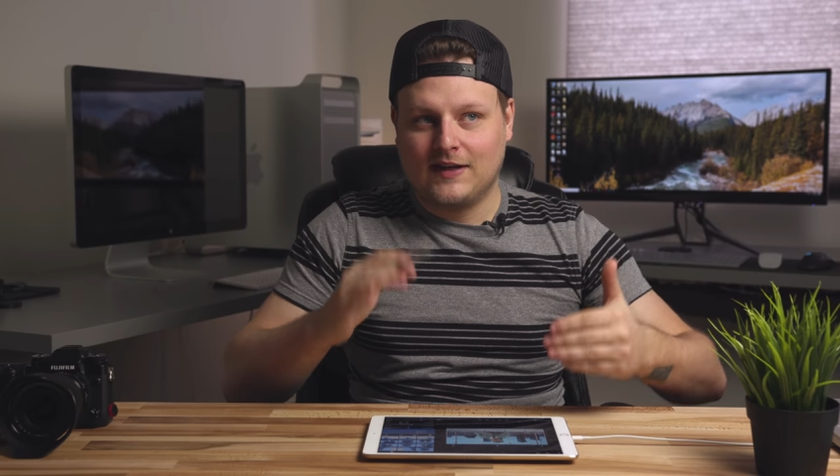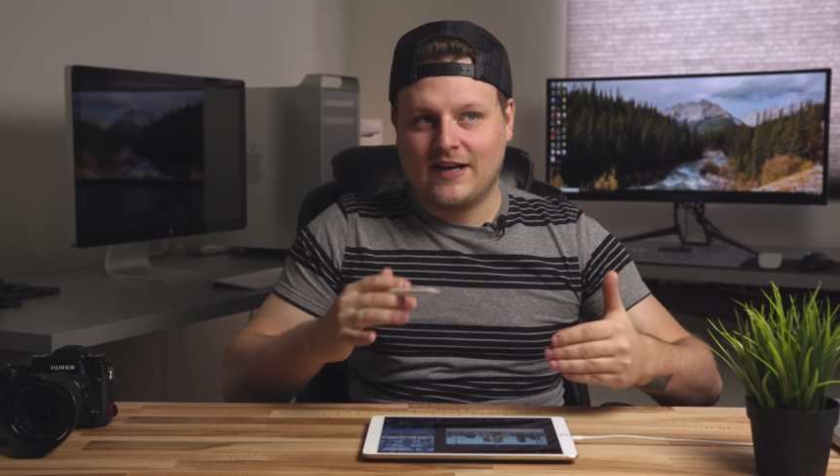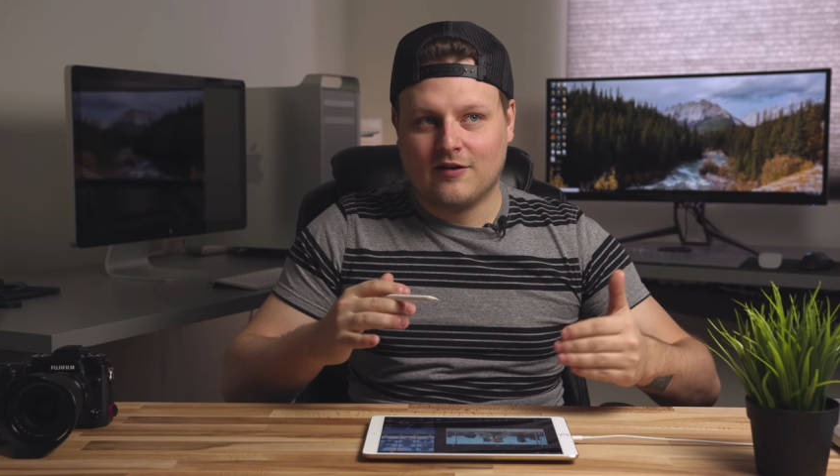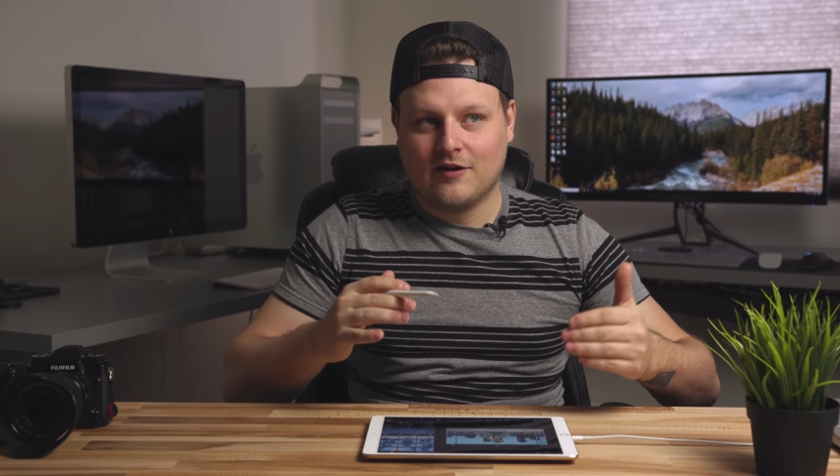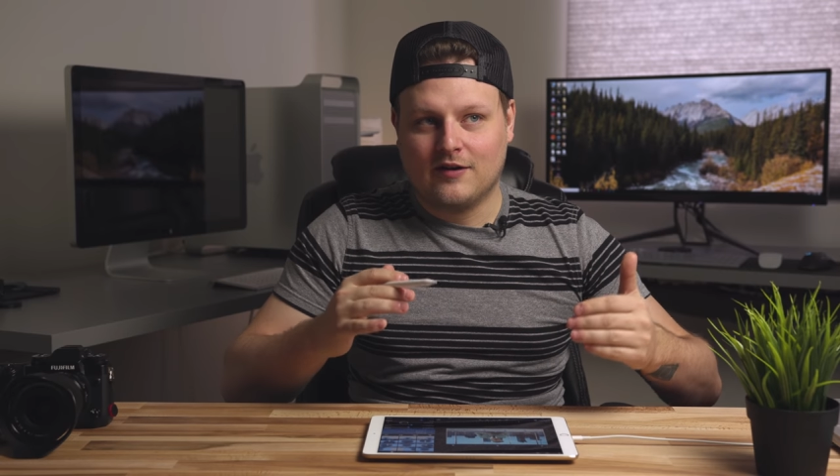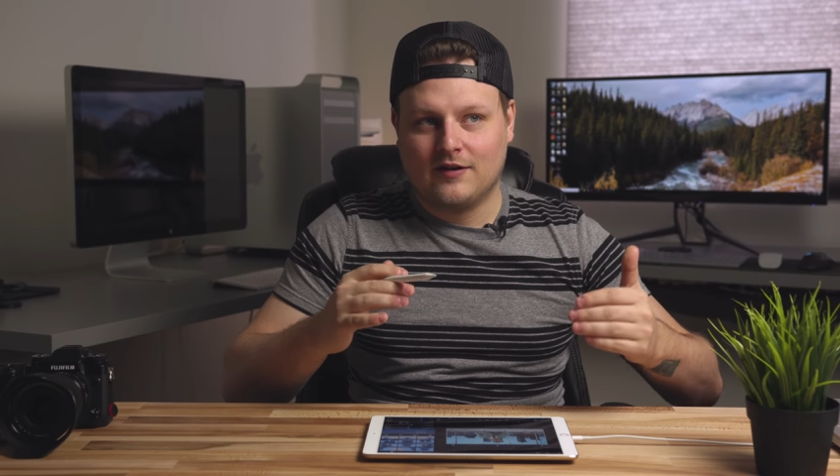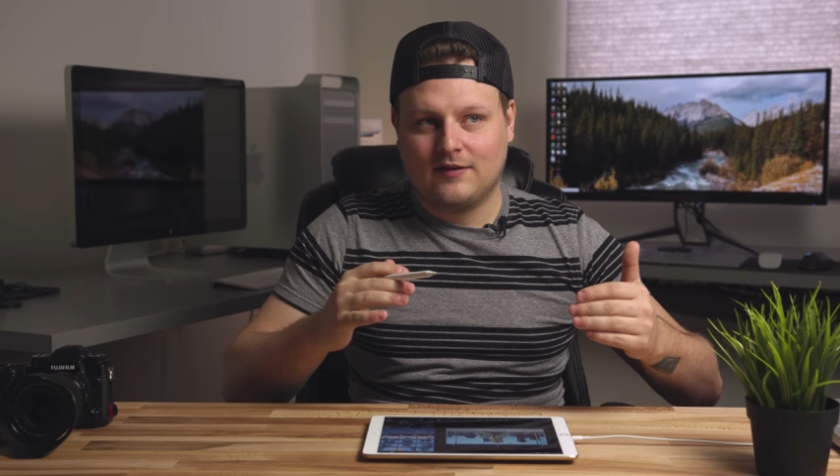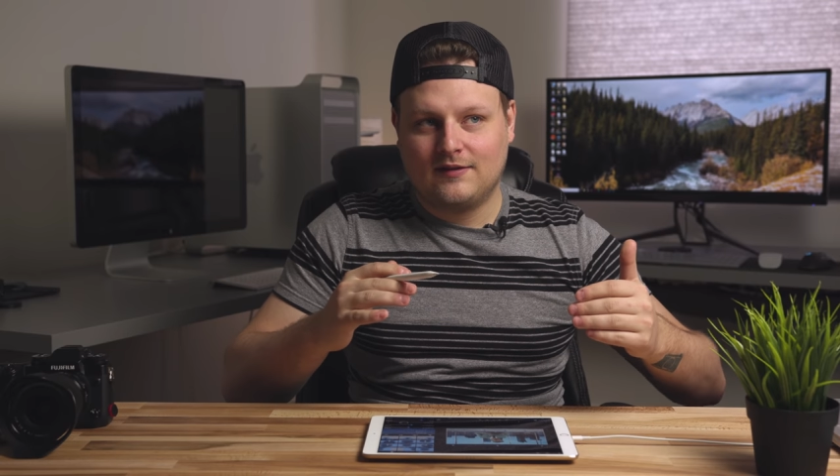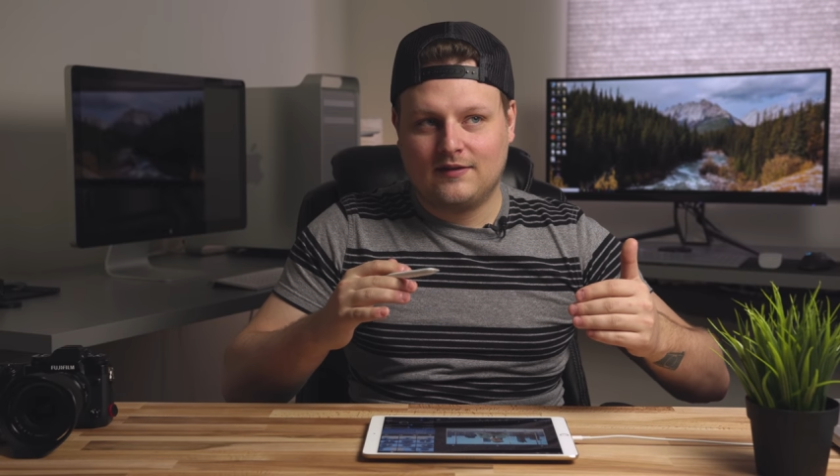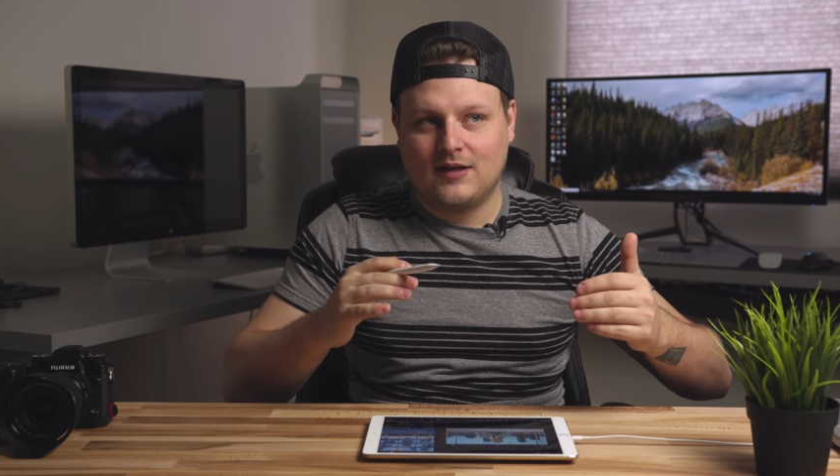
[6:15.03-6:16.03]
layer
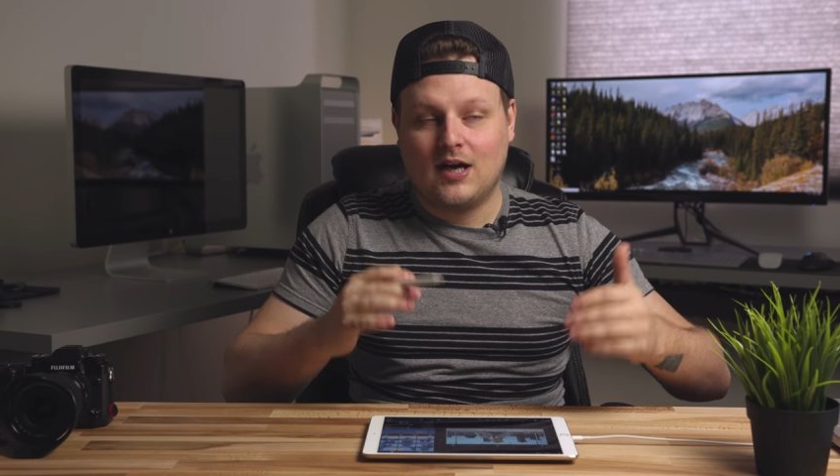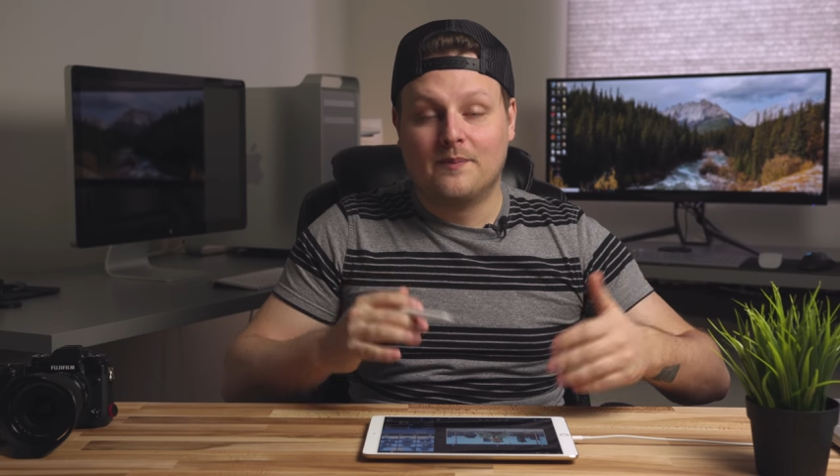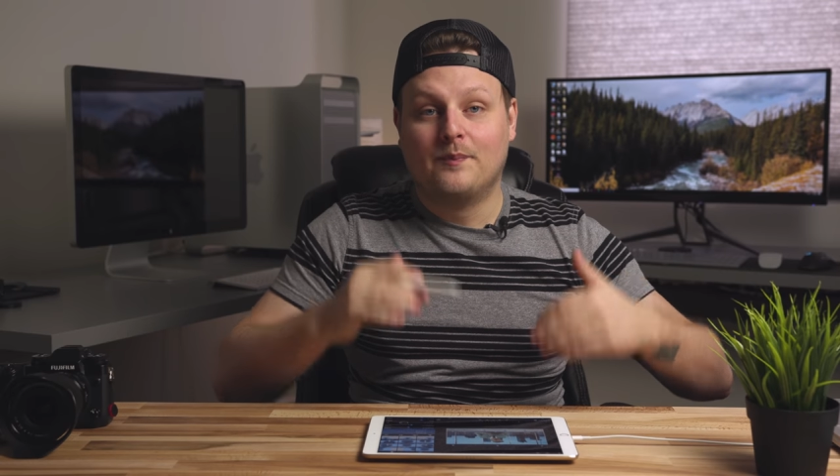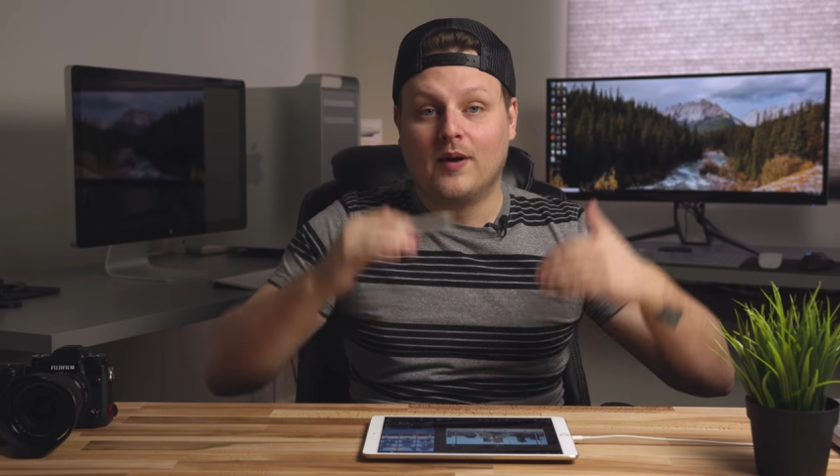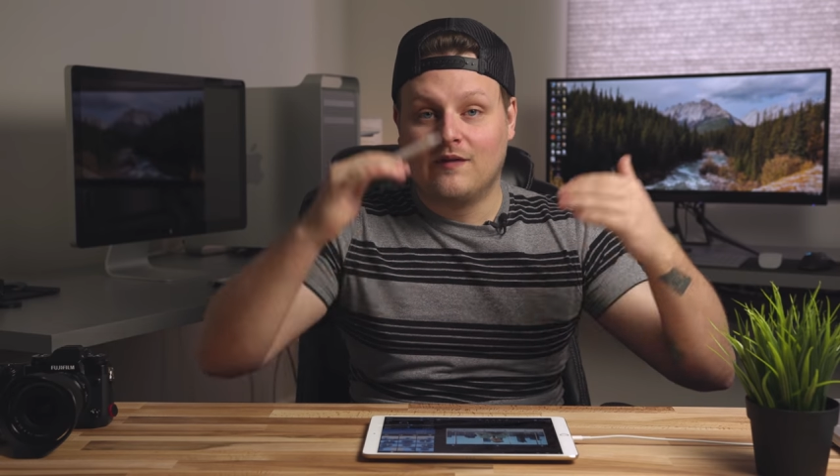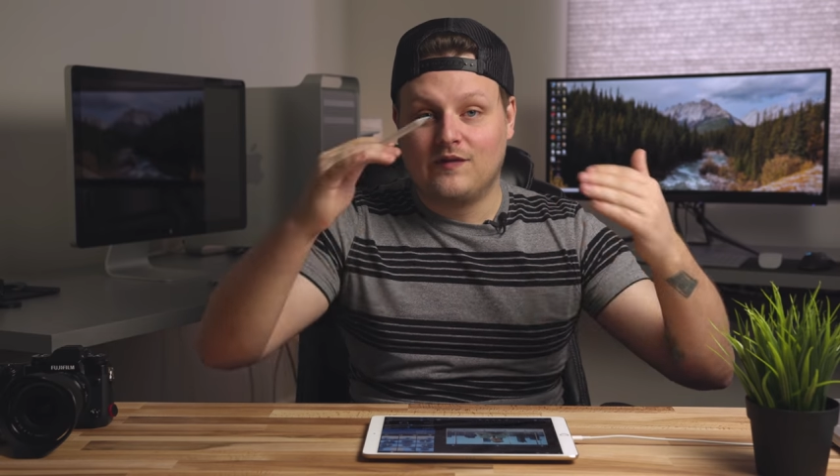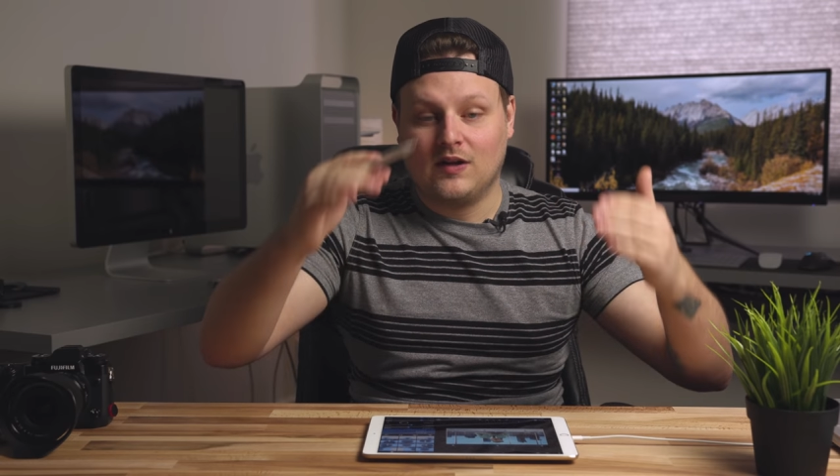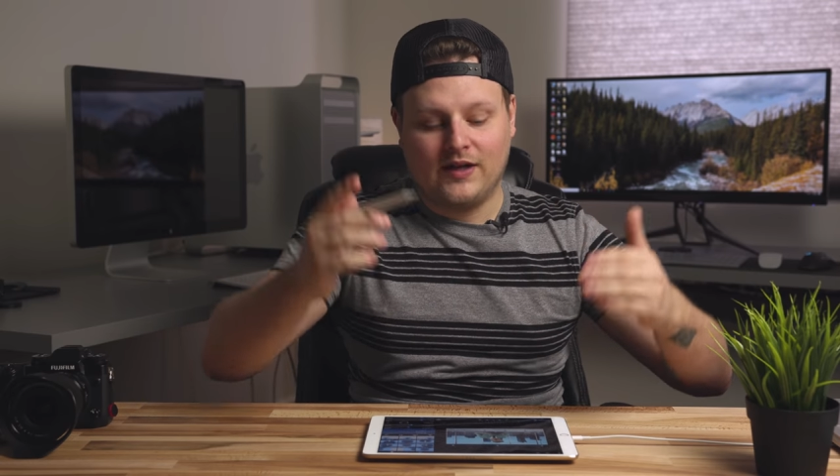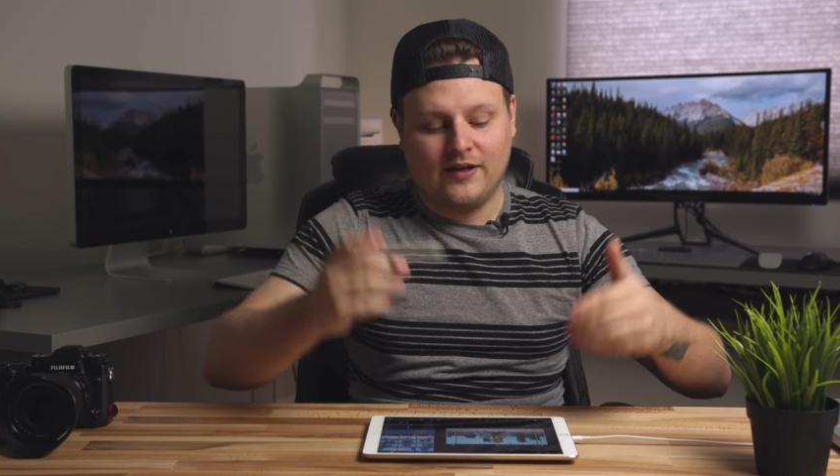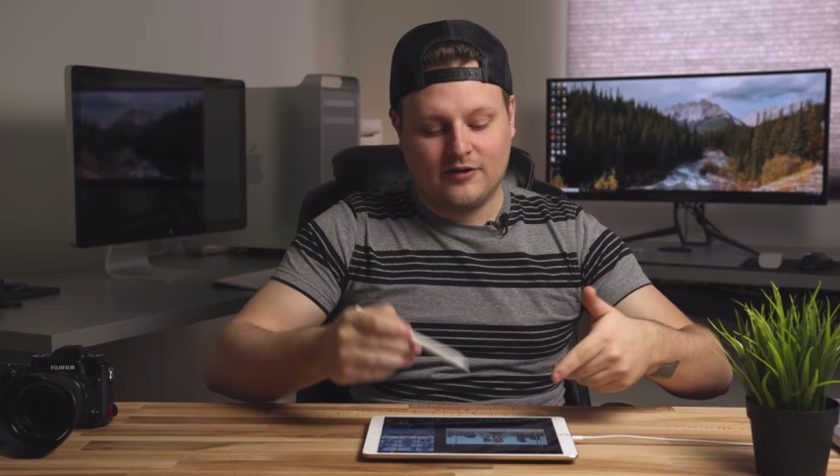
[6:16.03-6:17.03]
above
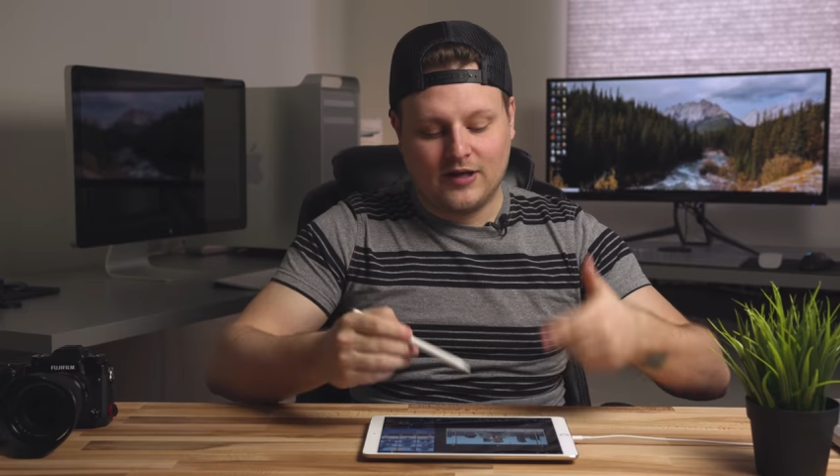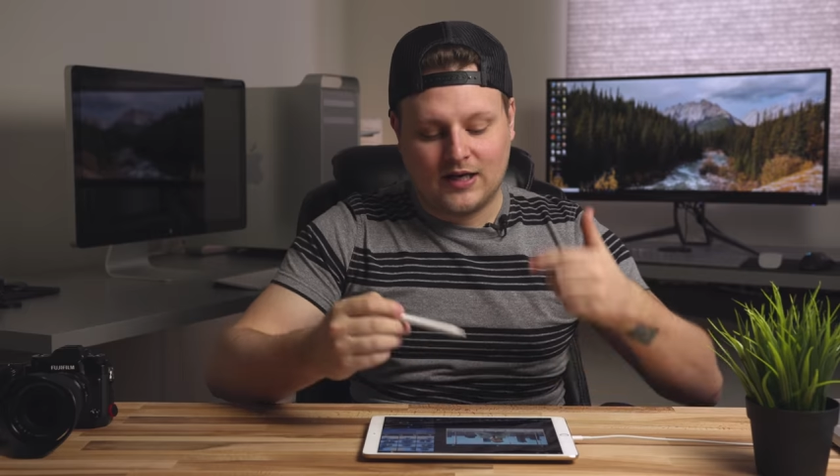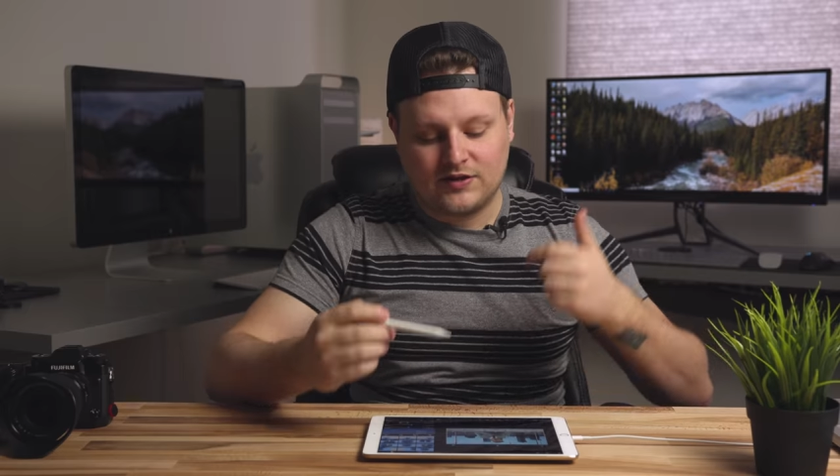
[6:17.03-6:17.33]
the layer that you're